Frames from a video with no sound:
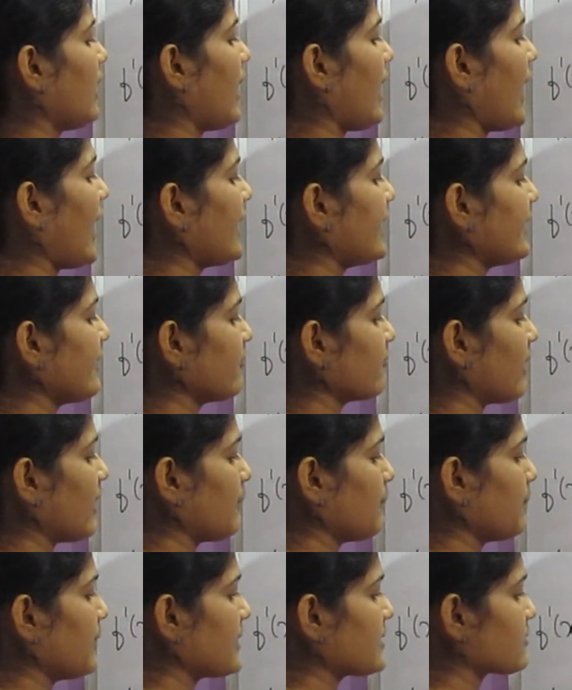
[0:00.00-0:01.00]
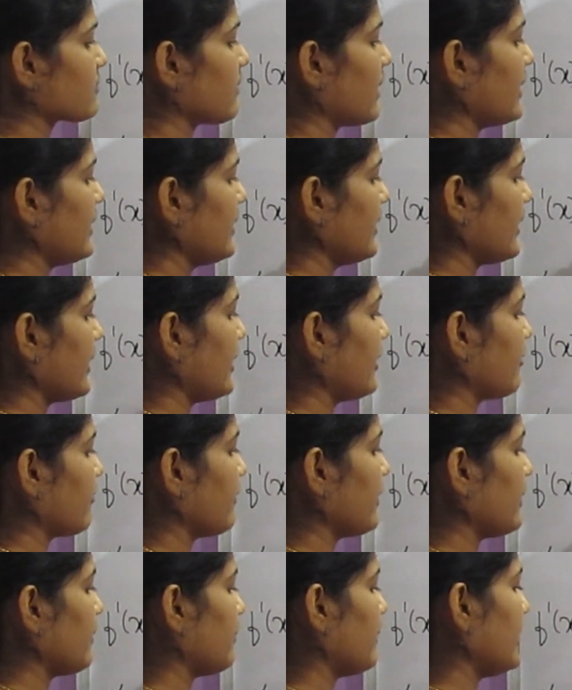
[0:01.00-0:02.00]
Adding 1 plus 1, it
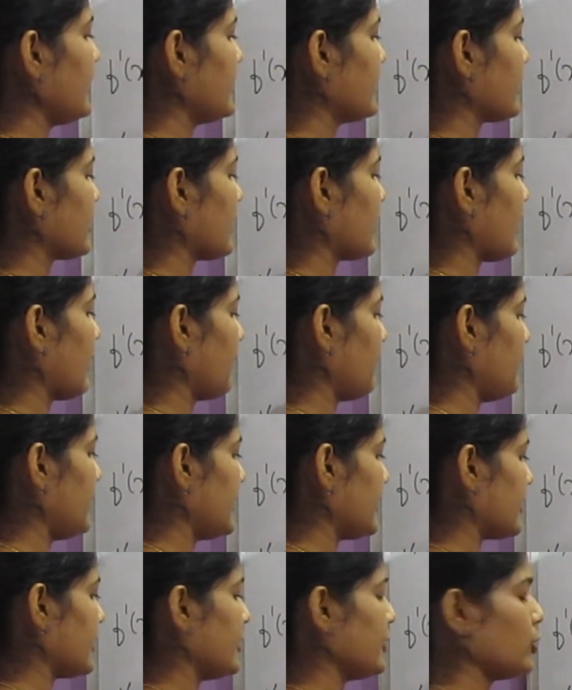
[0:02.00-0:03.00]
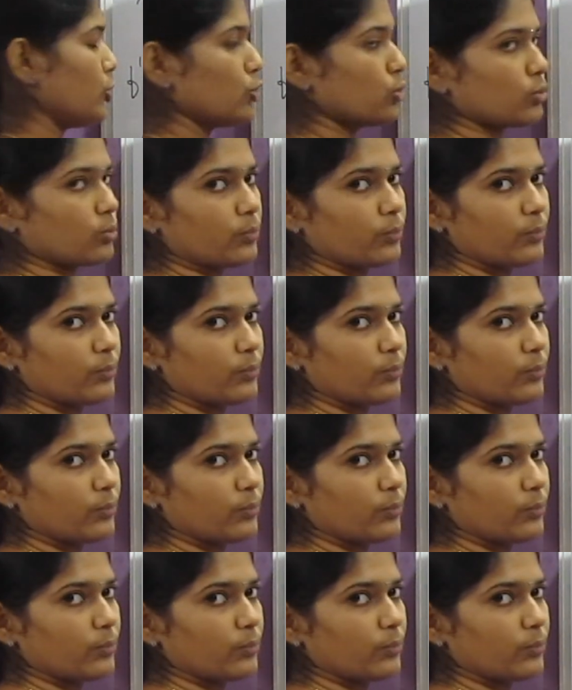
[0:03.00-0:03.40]
will be completely 2.